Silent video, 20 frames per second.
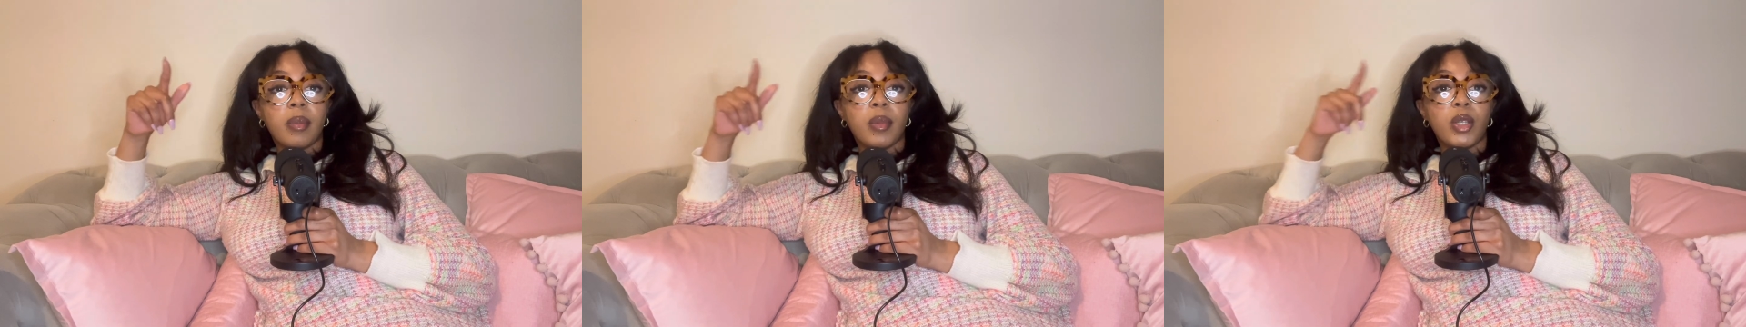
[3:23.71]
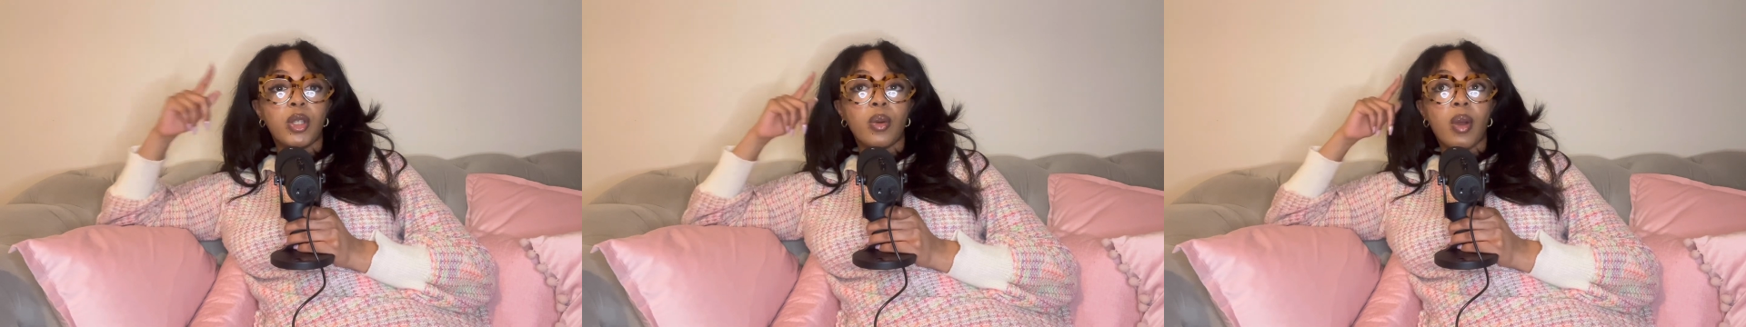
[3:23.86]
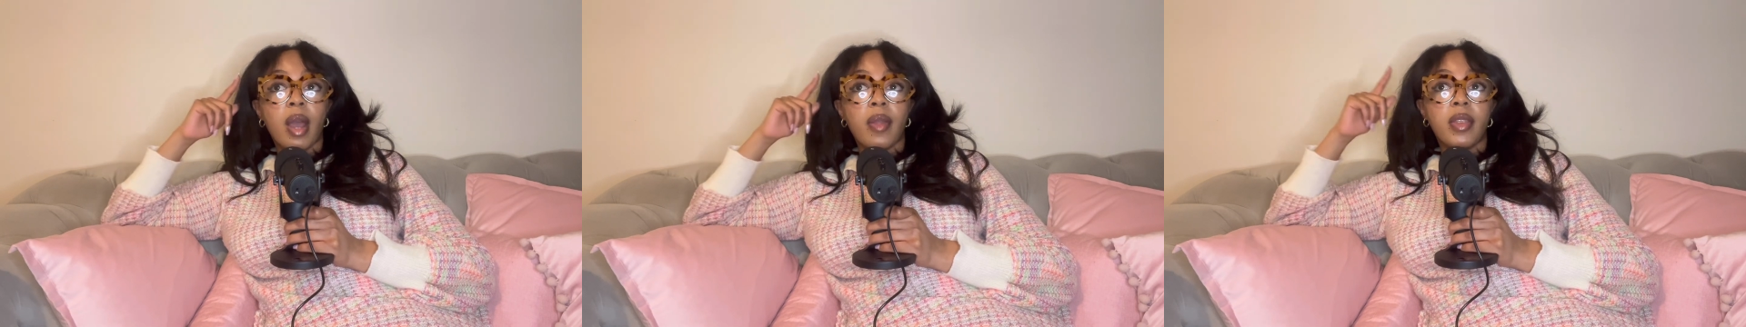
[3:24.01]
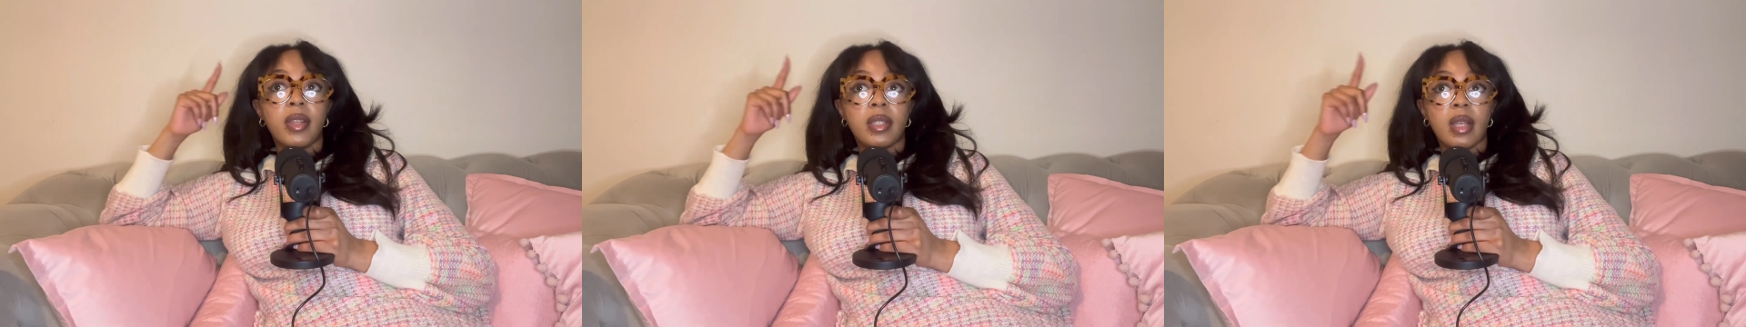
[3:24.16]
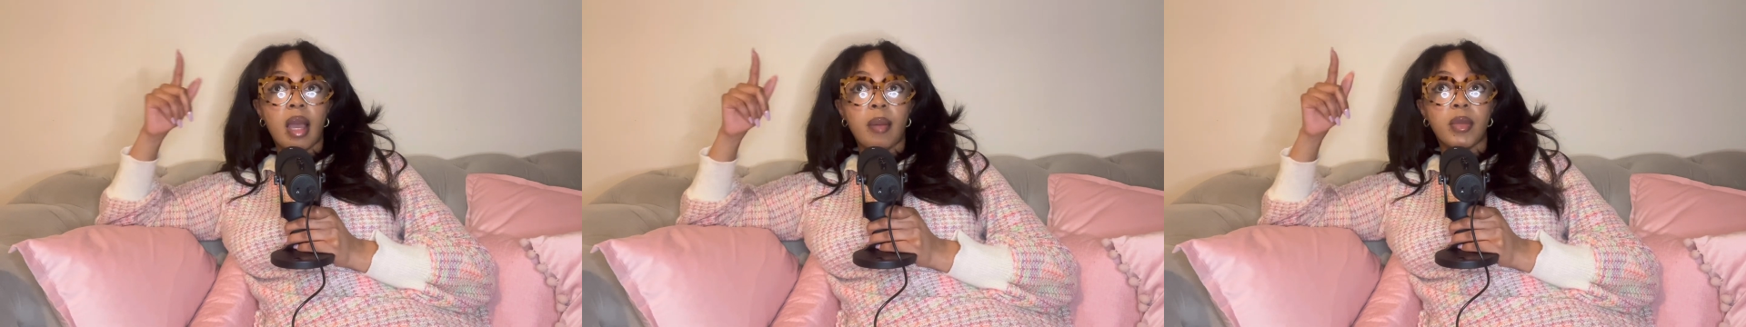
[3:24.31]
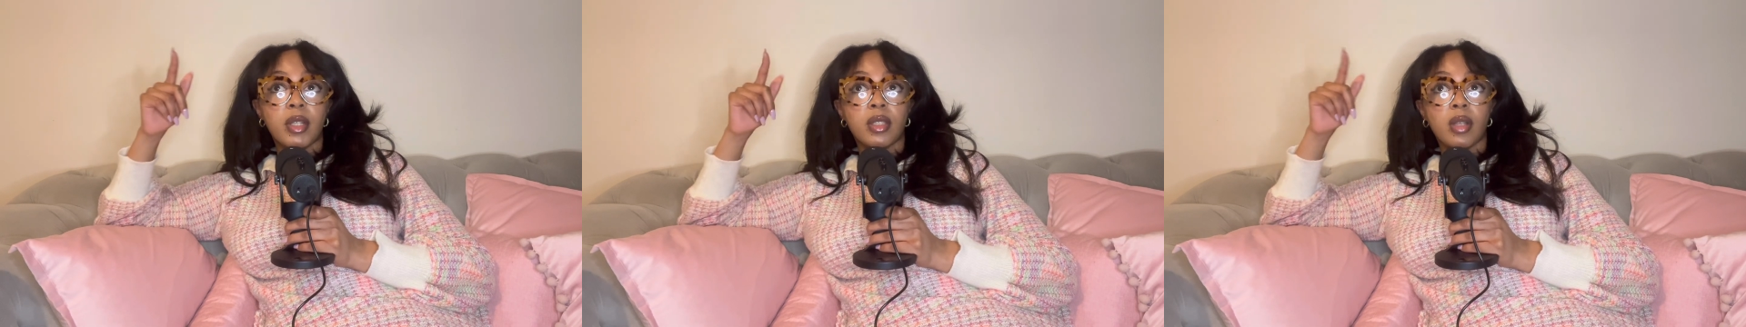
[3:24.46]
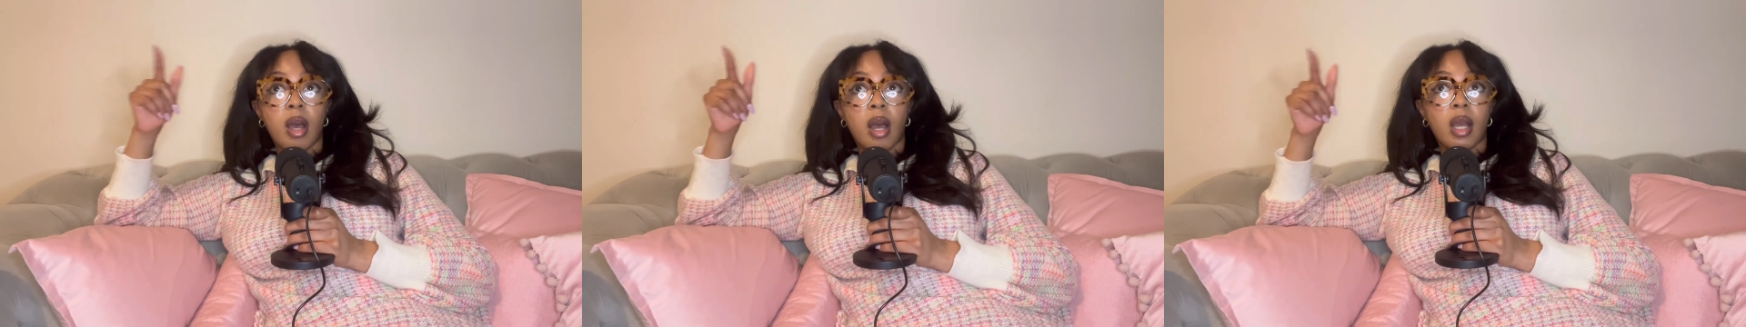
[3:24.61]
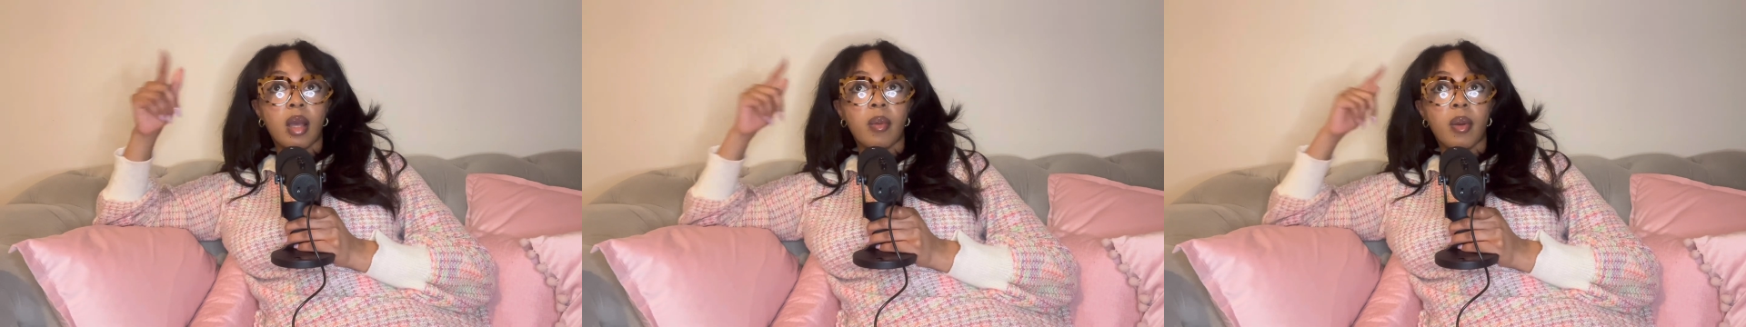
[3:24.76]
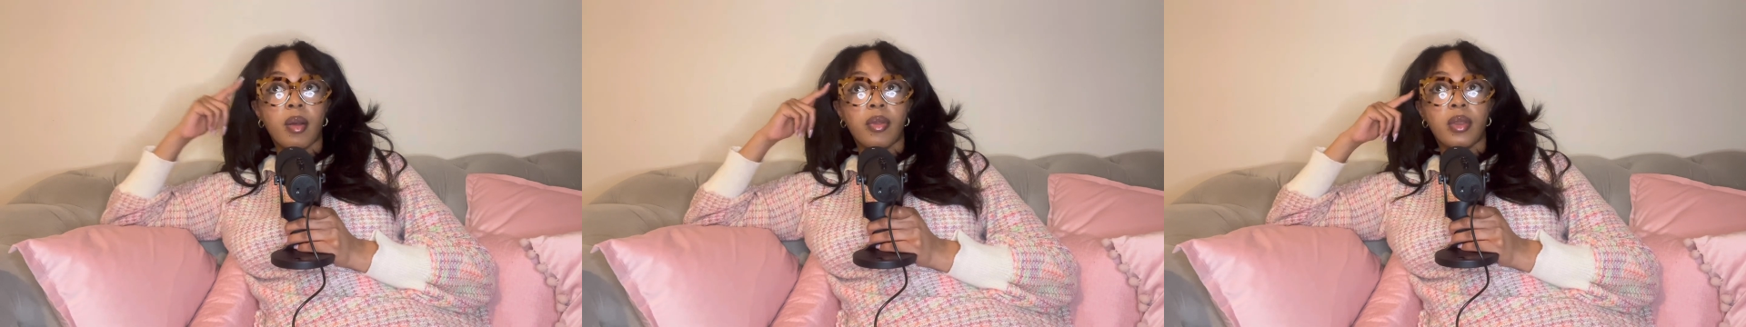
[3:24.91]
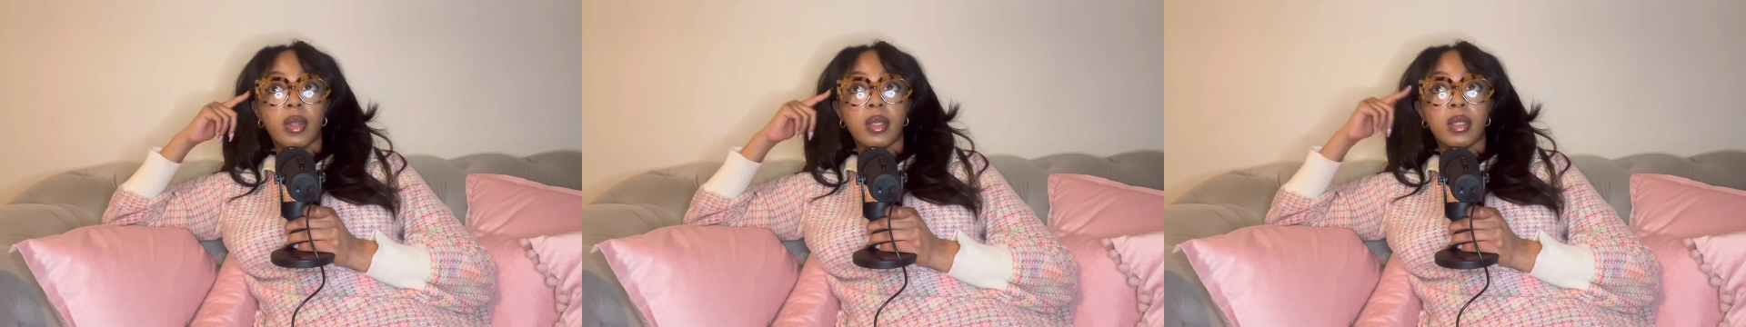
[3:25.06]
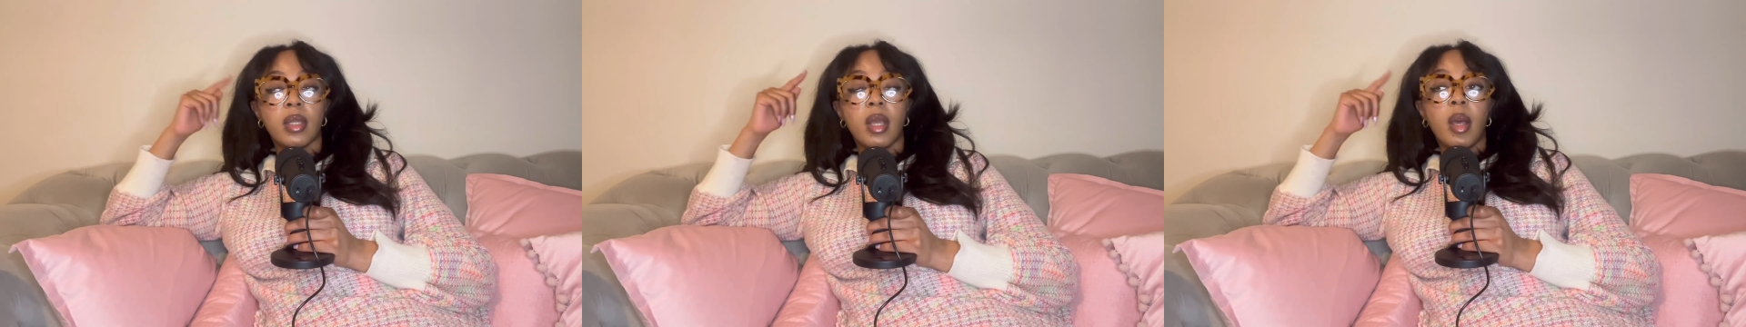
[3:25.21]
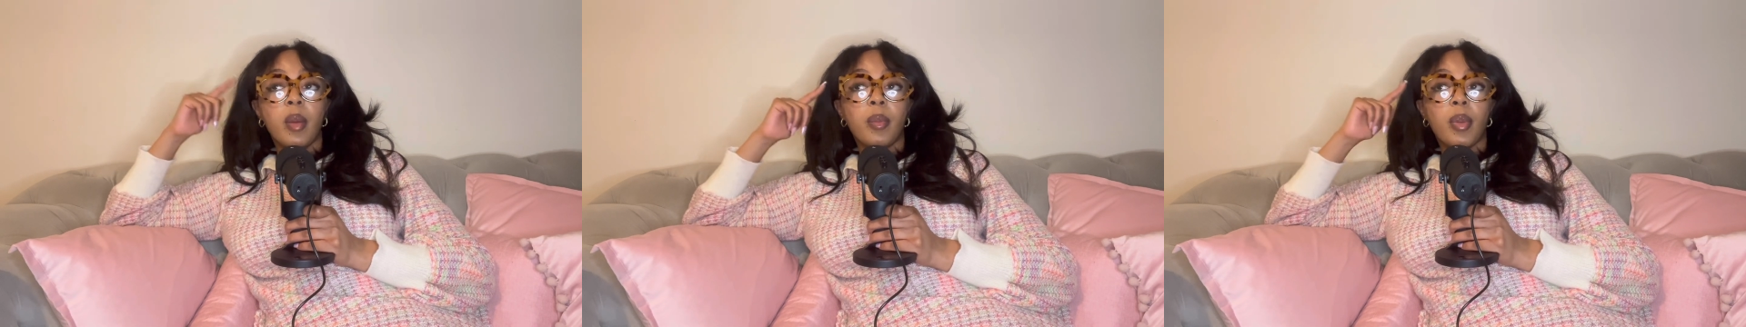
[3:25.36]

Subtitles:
but you had the time to talk about this.